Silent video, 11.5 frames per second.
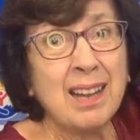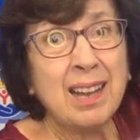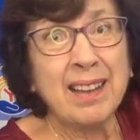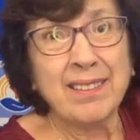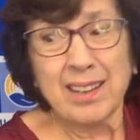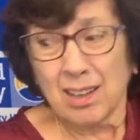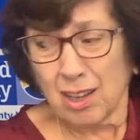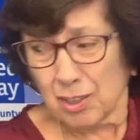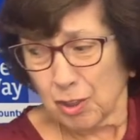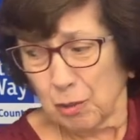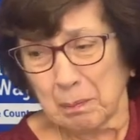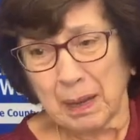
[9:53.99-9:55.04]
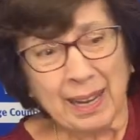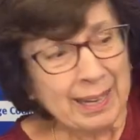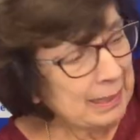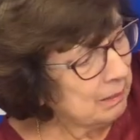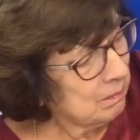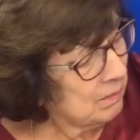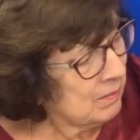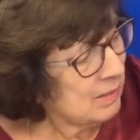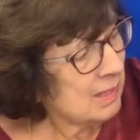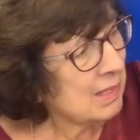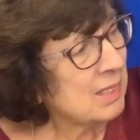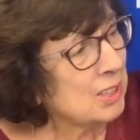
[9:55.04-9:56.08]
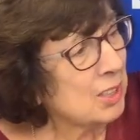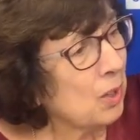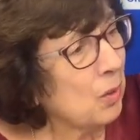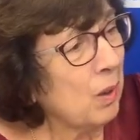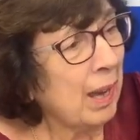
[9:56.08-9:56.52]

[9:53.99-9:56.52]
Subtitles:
and they all go by him. So